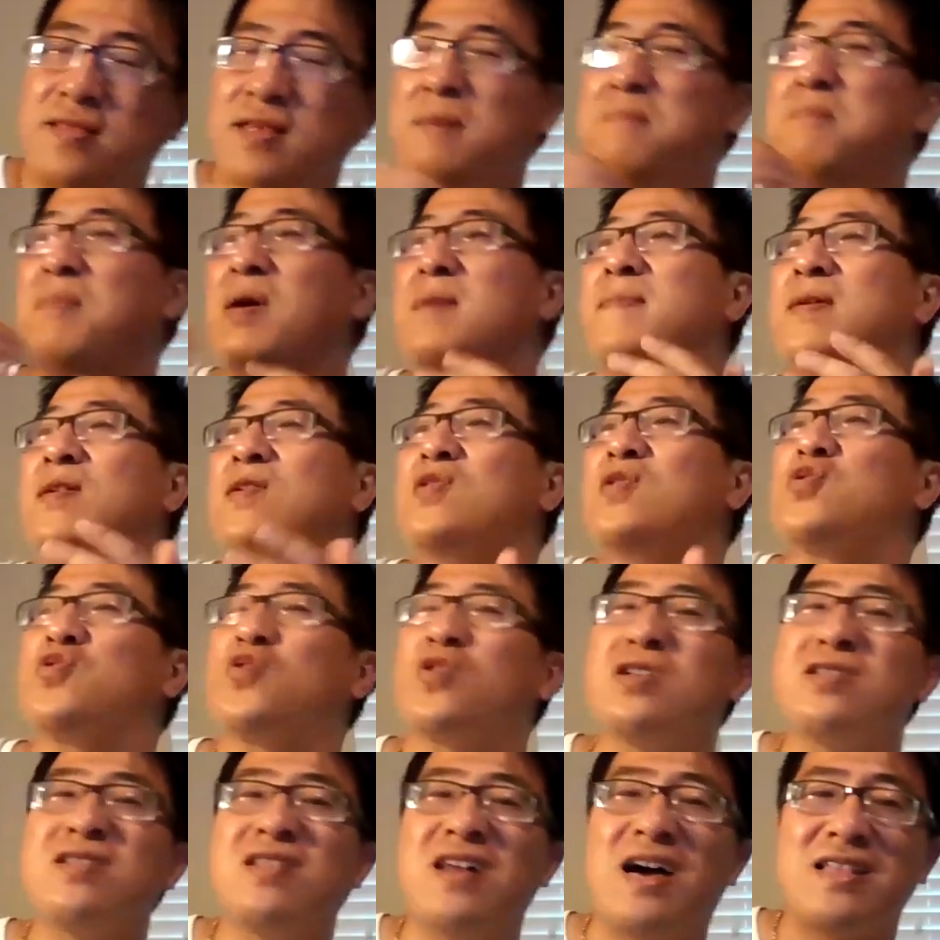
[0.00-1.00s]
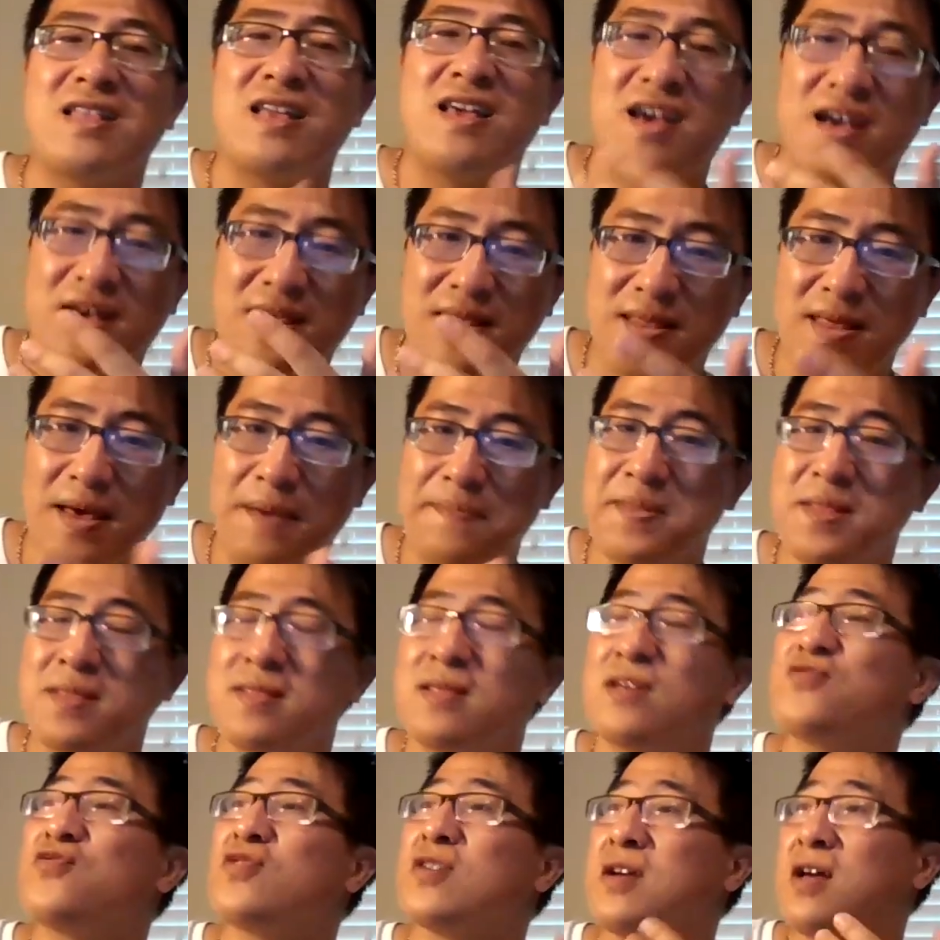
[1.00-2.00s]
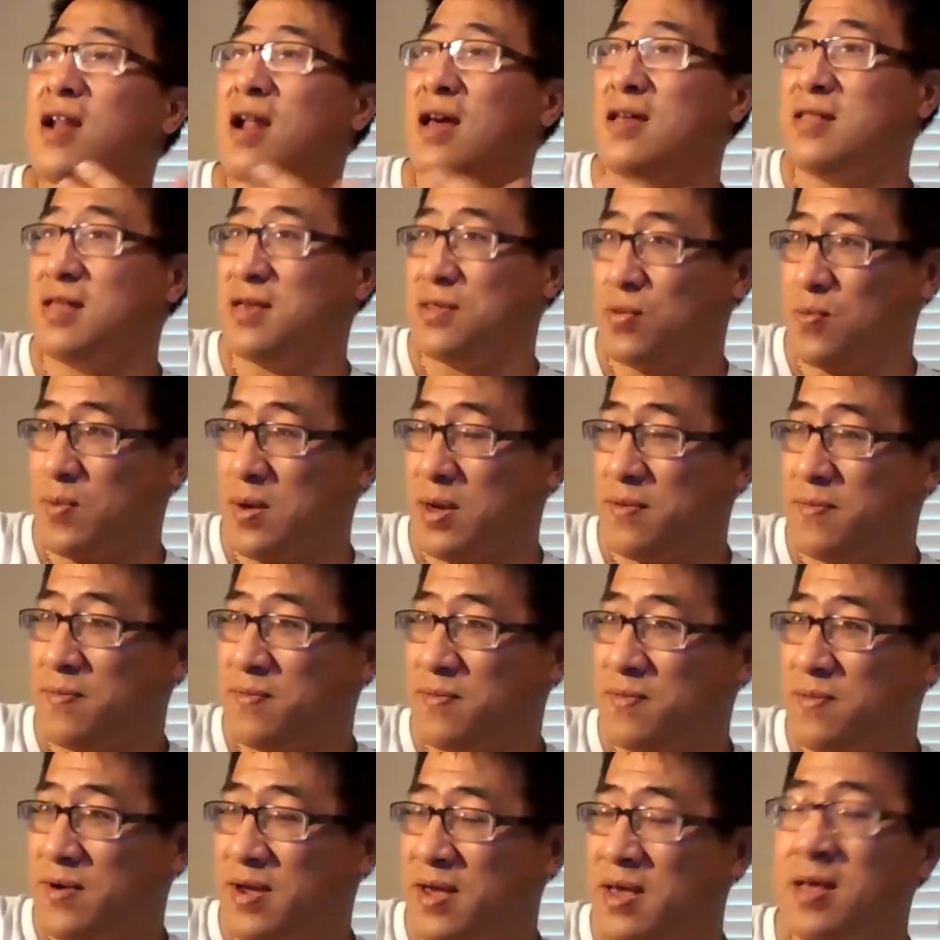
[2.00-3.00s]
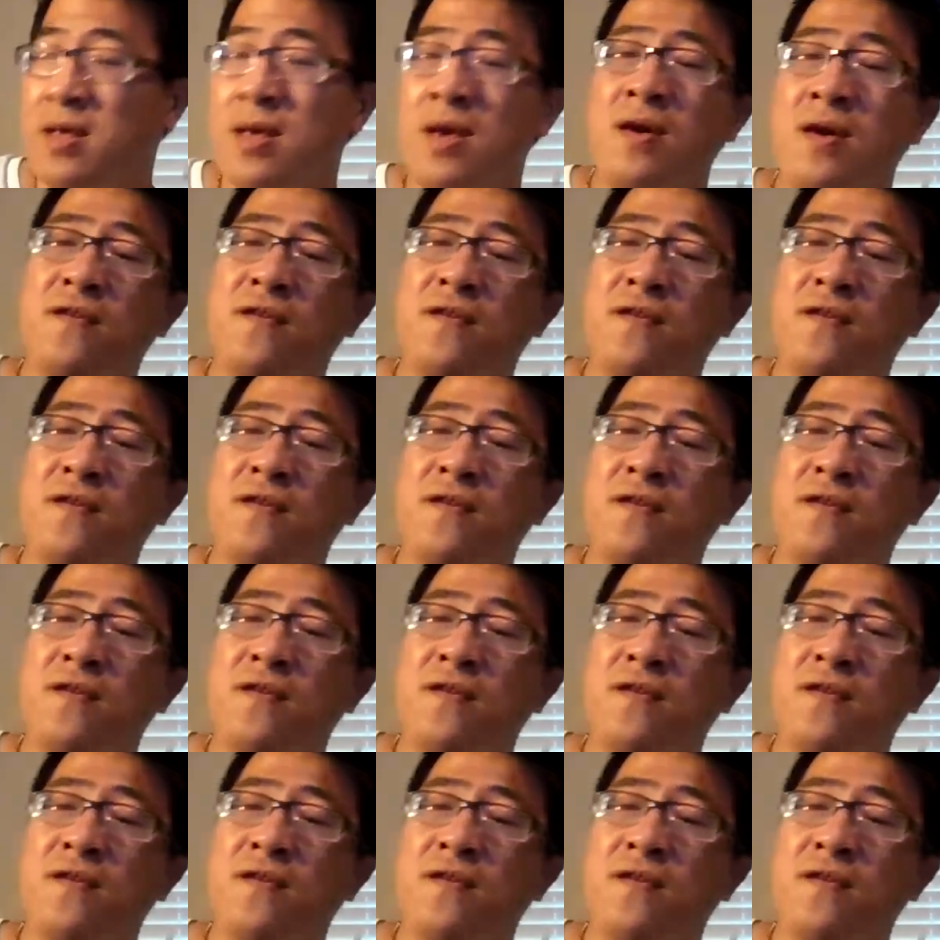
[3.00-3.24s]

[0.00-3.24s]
then maybe you should not accept such a client as well, right?